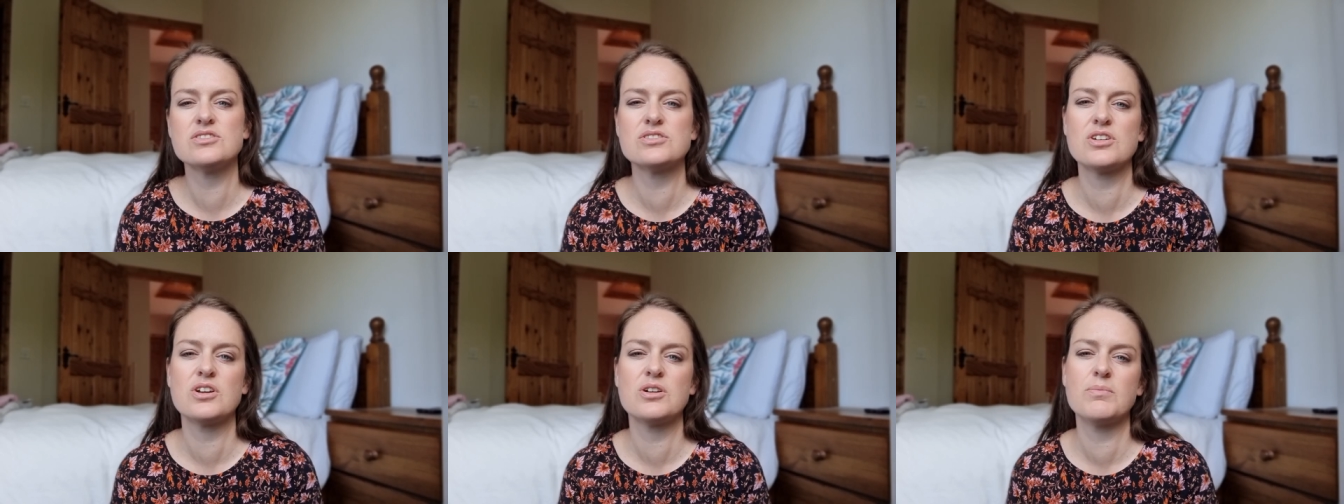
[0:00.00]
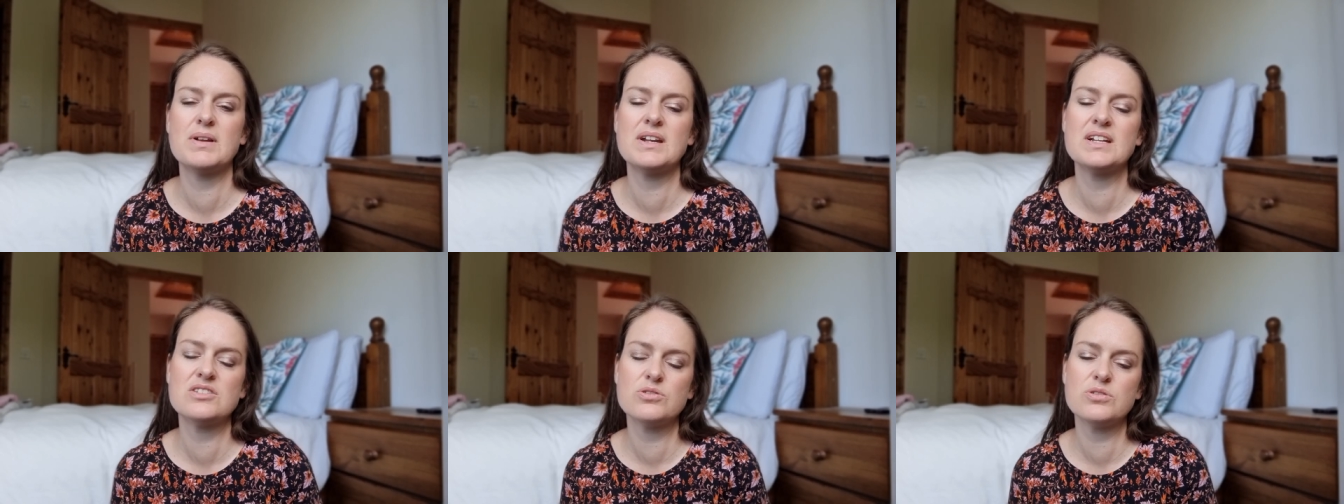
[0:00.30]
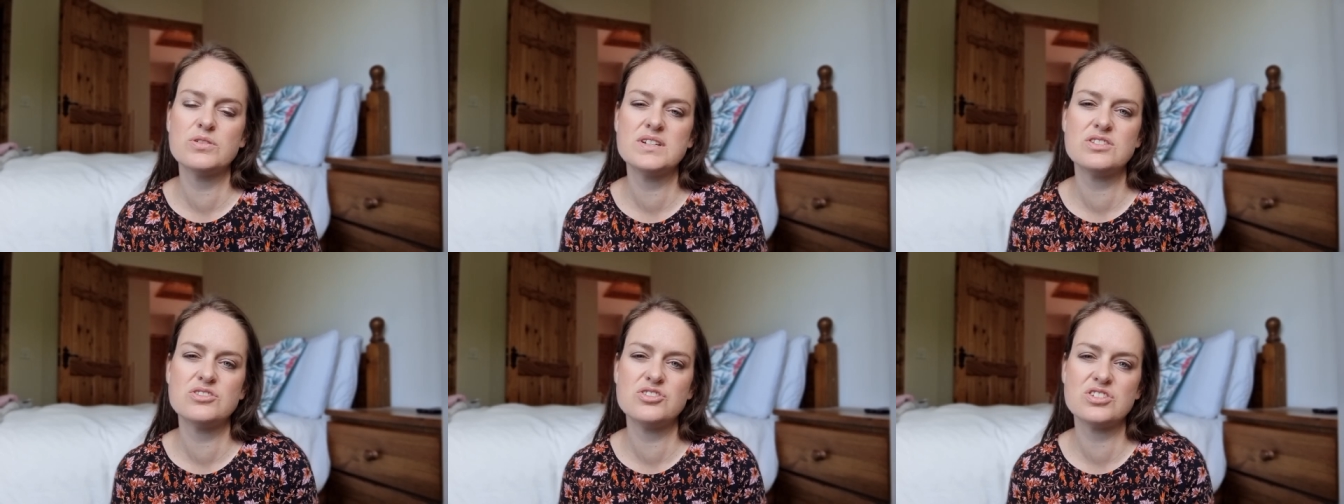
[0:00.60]
So, but it's
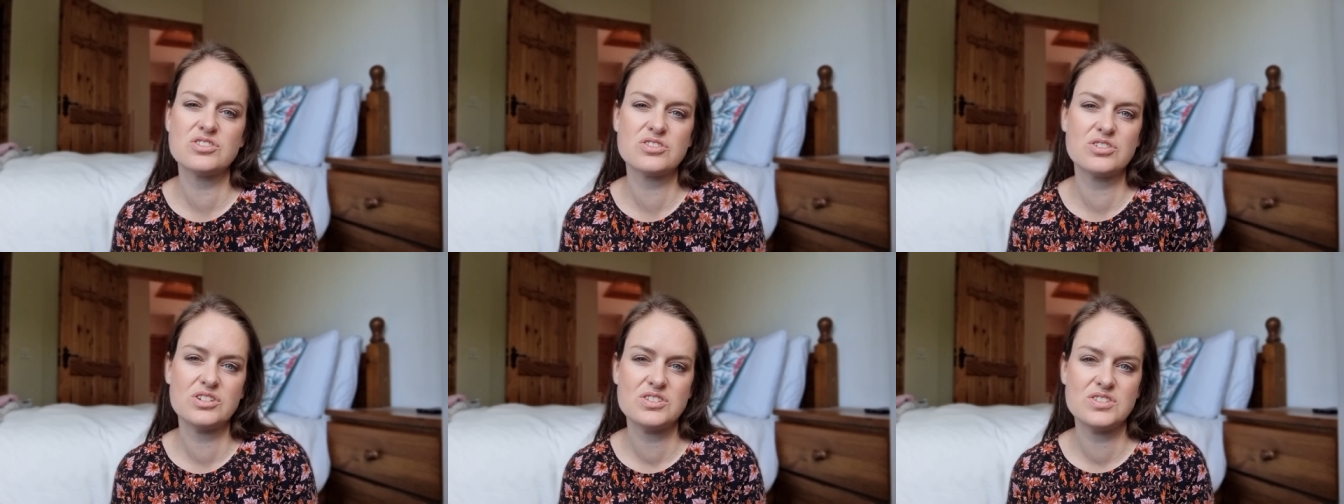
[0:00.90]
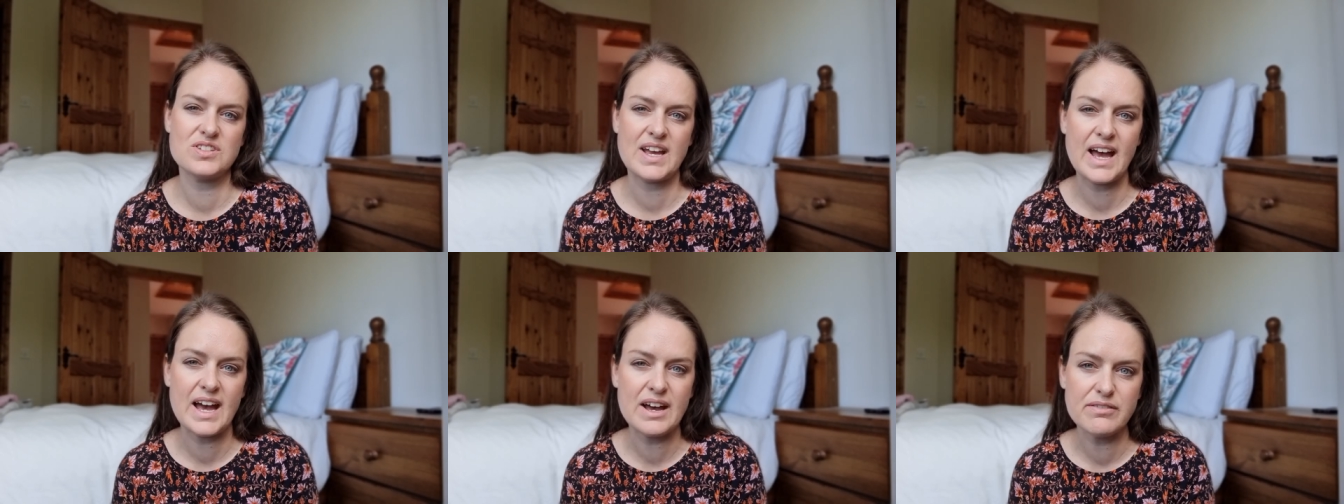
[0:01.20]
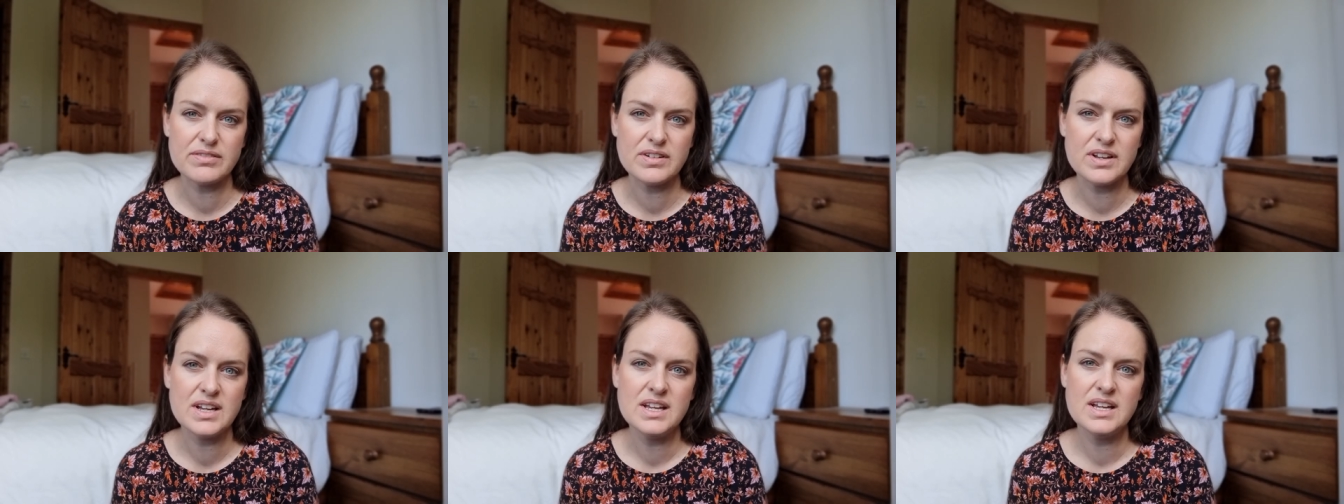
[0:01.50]
always just good to
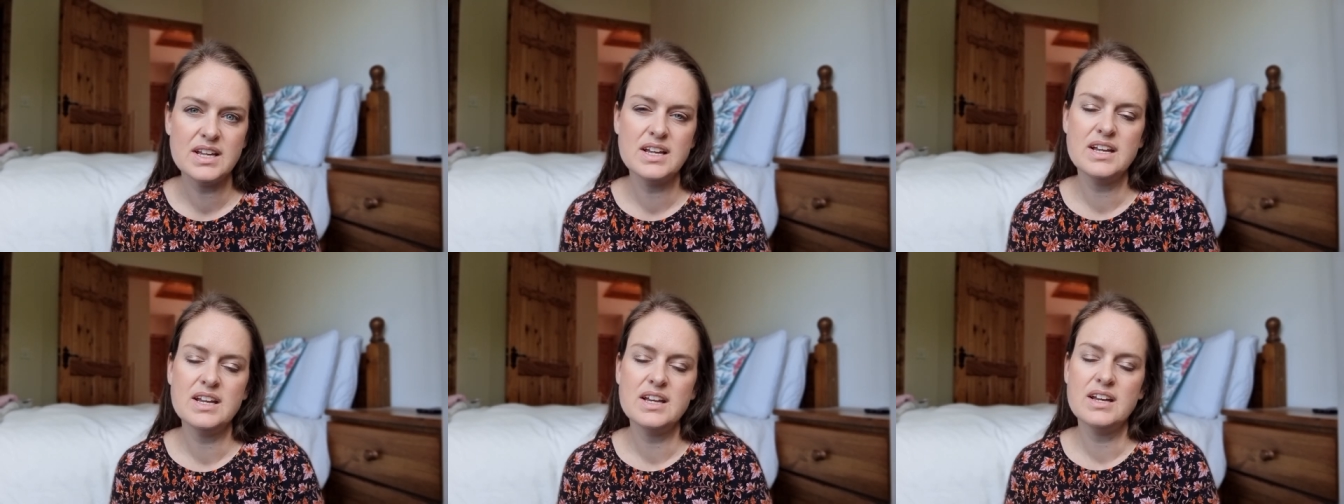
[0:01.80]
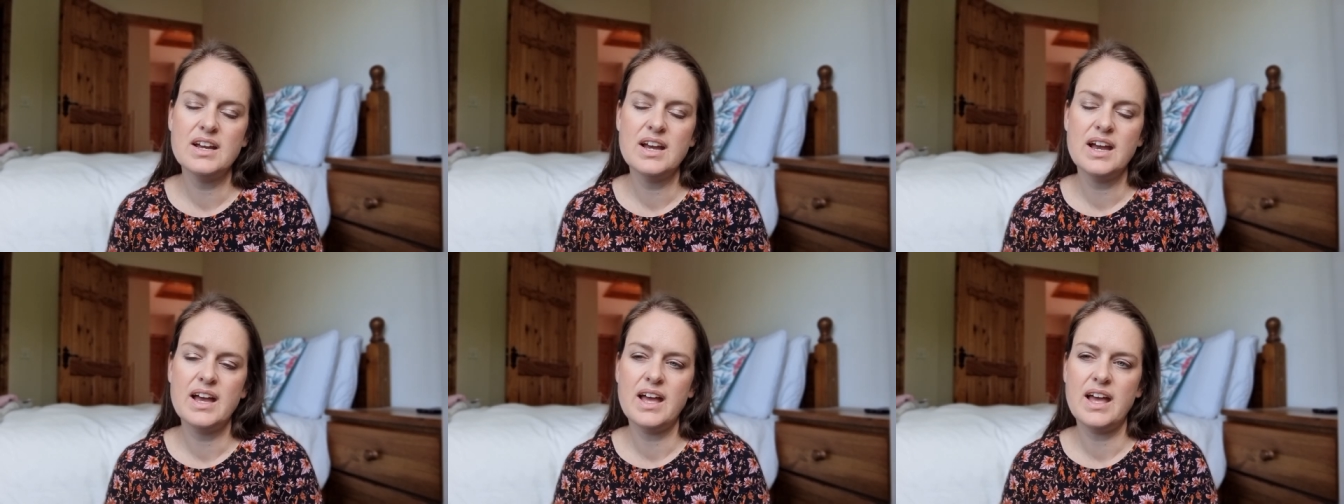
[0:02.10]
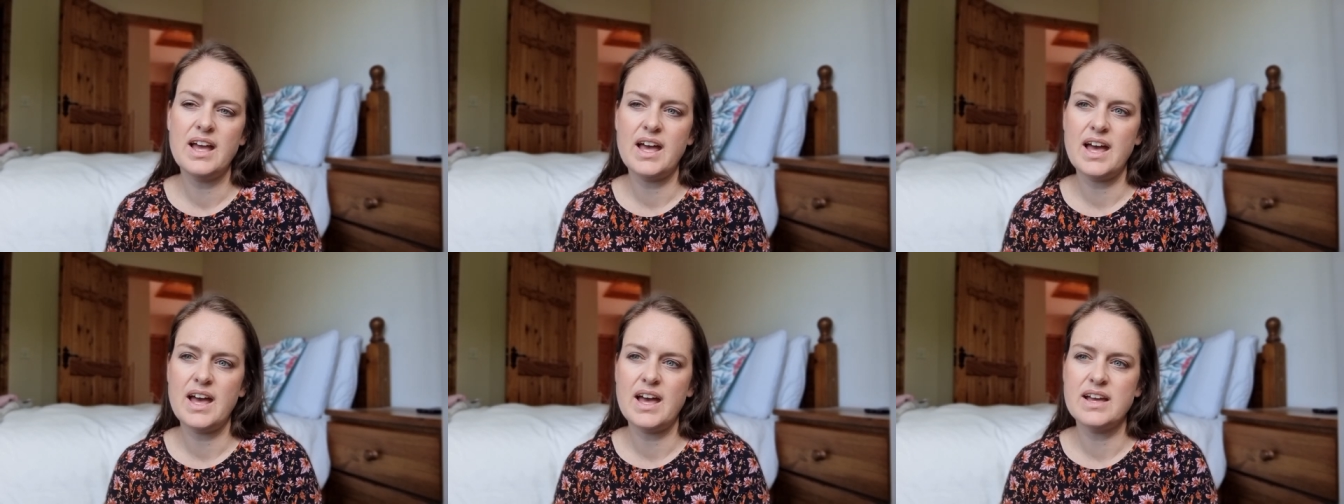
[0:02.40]
have
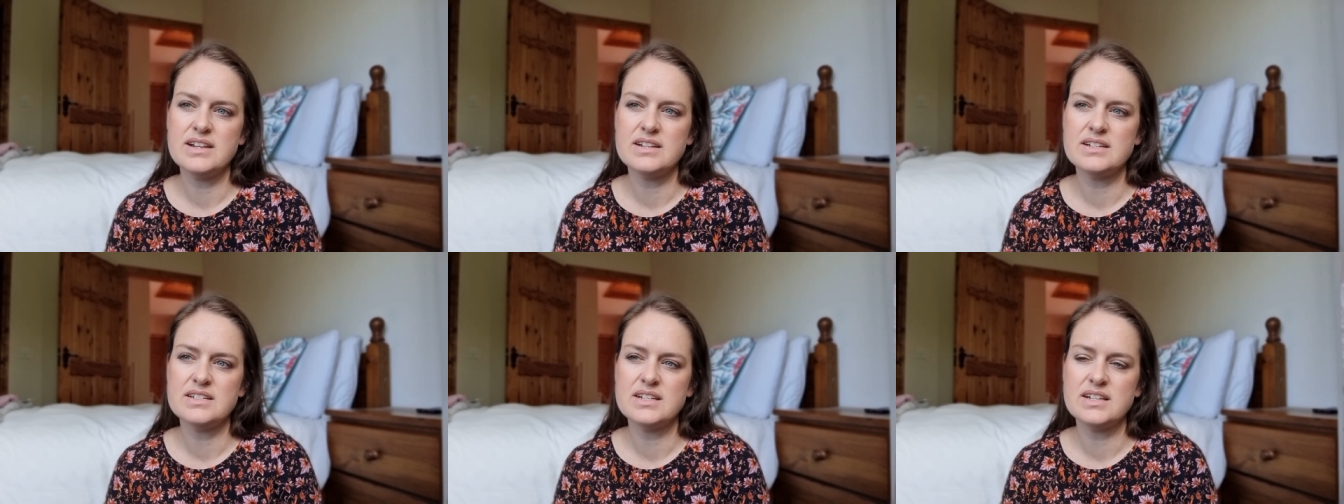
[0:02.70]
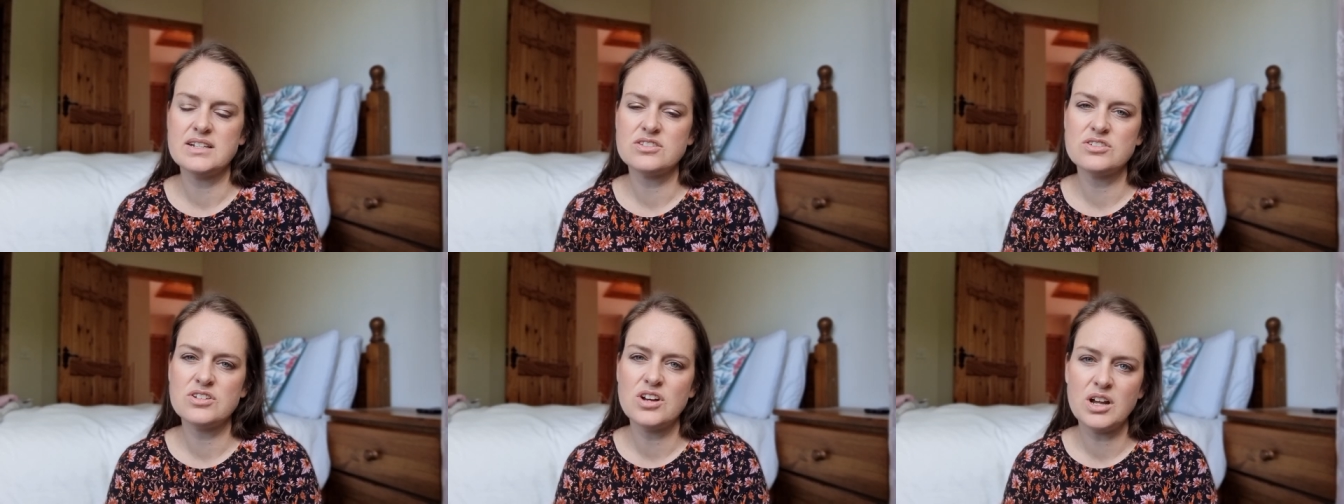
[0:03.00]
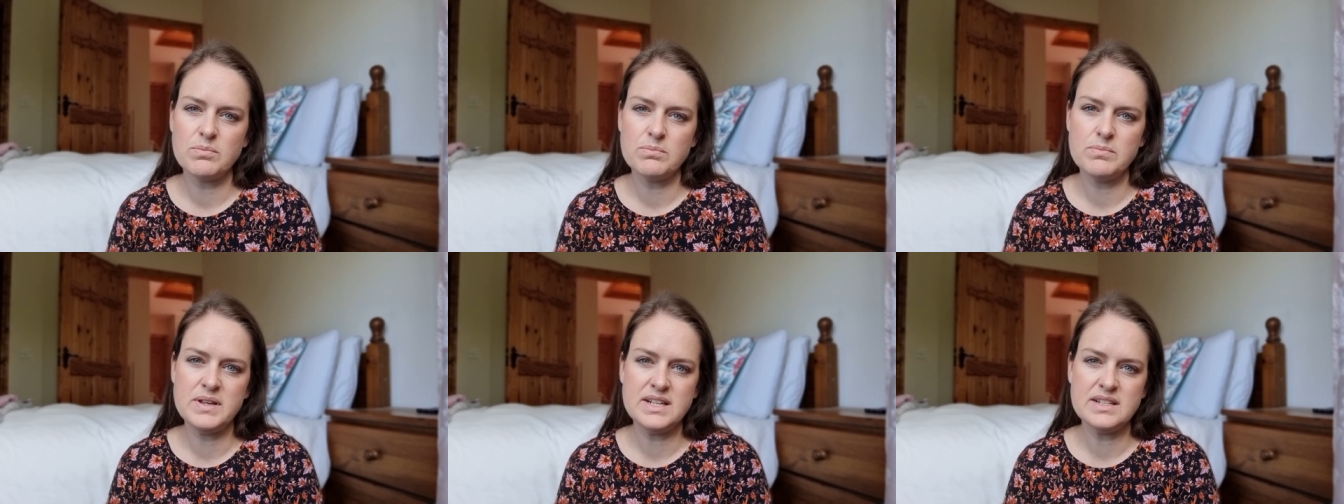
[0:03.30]
and it's
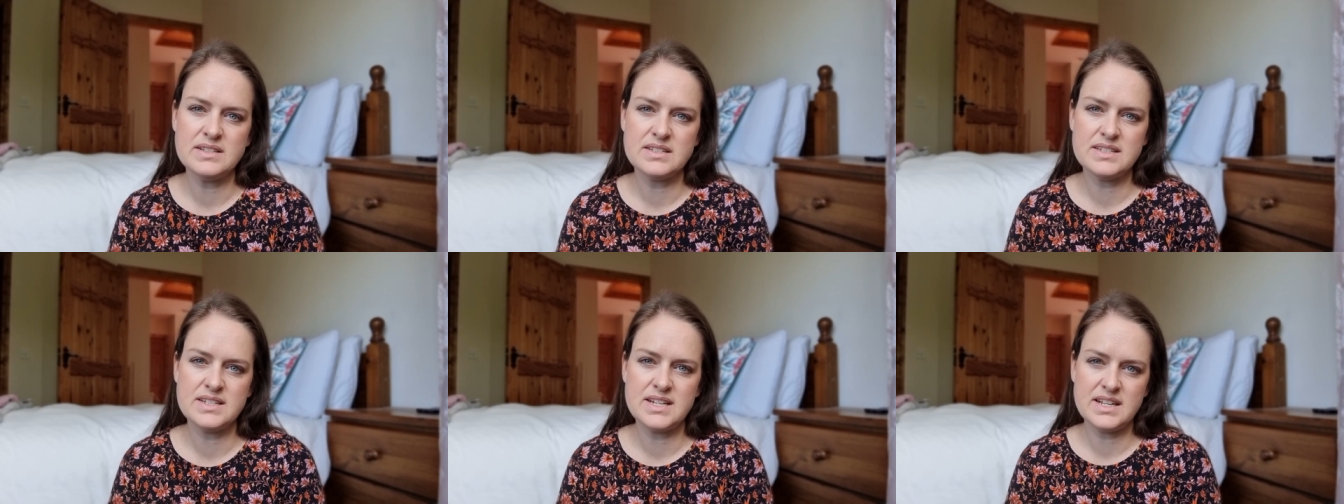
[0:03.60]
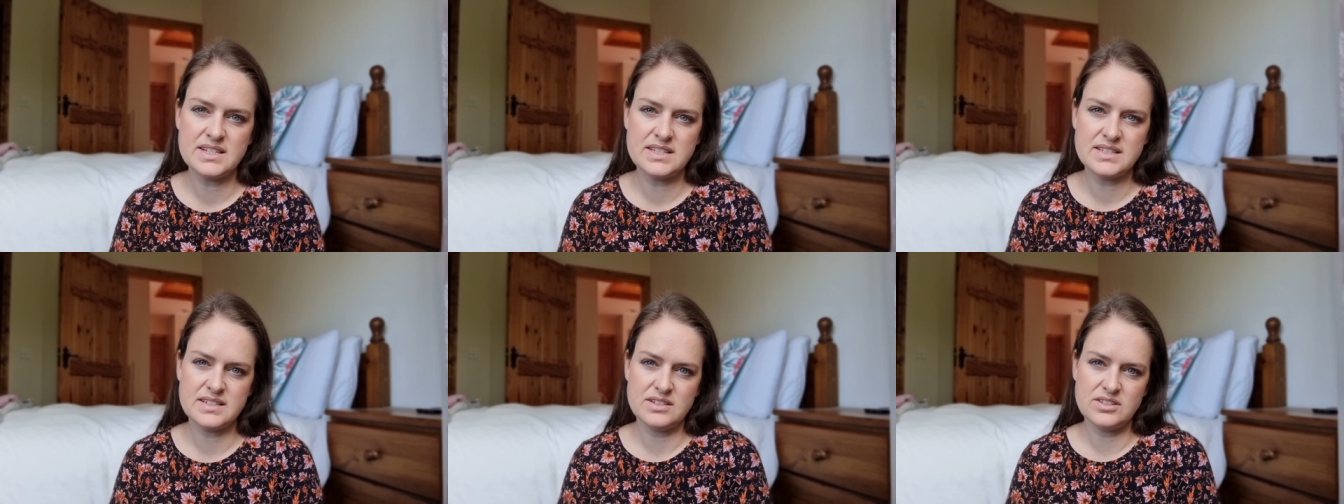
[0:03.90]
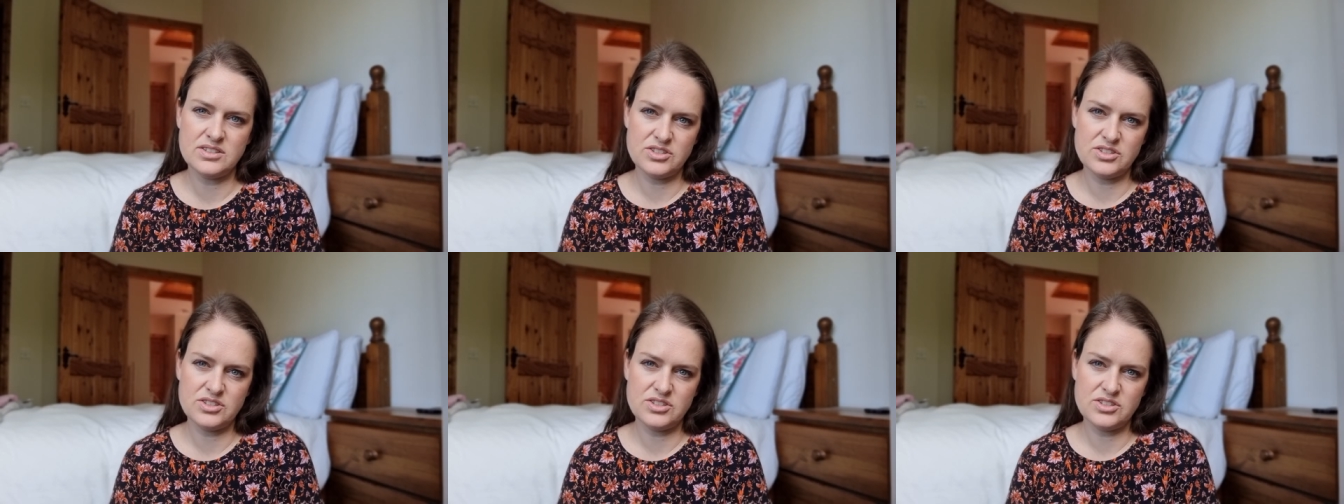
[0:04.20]
not means tested.